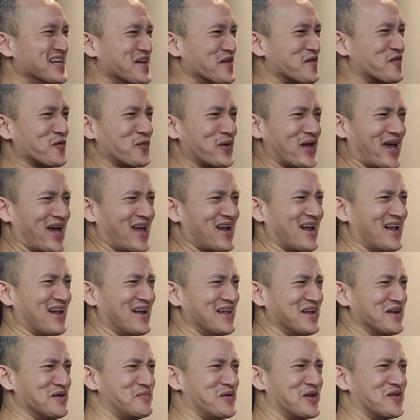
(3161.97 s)
So we had a
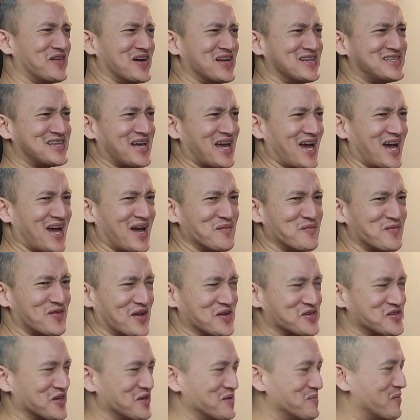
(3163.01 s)
little bit of a jam
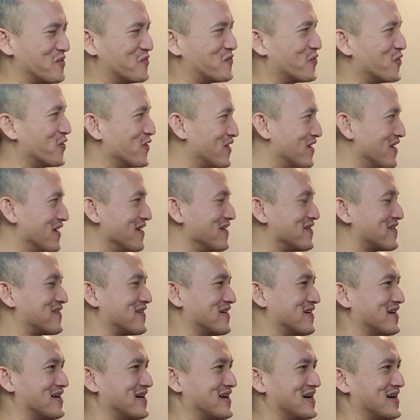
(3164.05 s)
session before this.
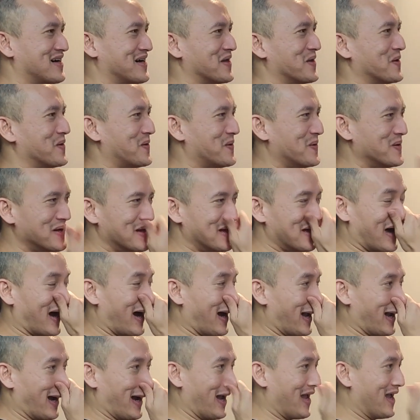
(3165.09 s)

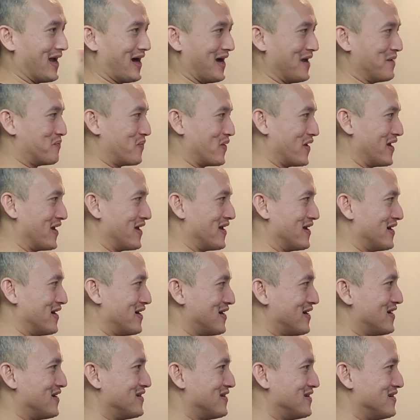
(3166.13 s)
I play
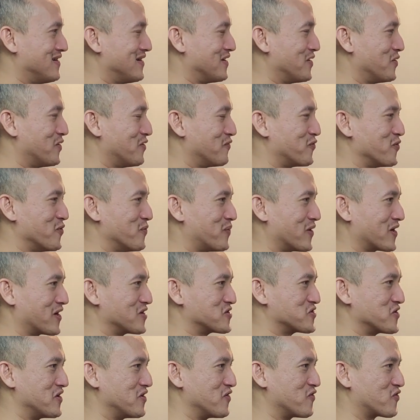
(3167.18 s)
a few
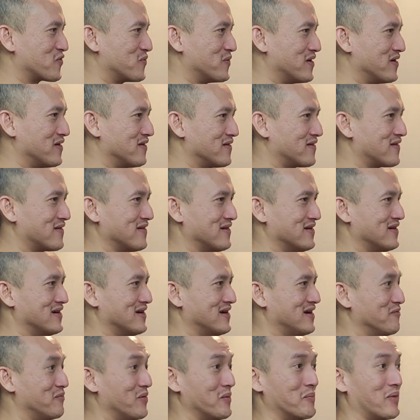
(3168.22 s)
percussion instruments.
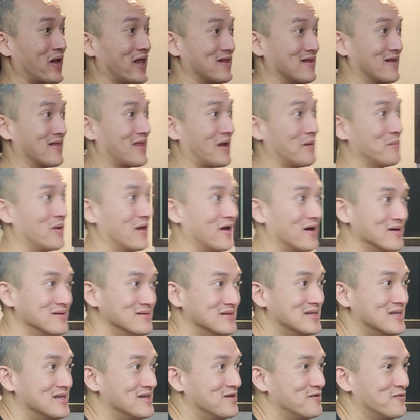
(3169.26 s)
I've been playing the tabla
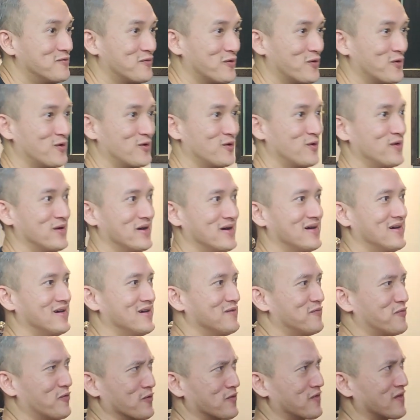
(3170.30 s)
for
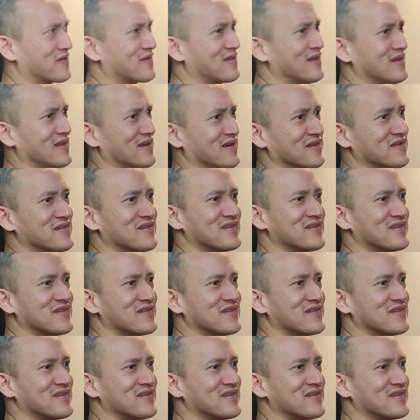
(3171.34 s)
16 years.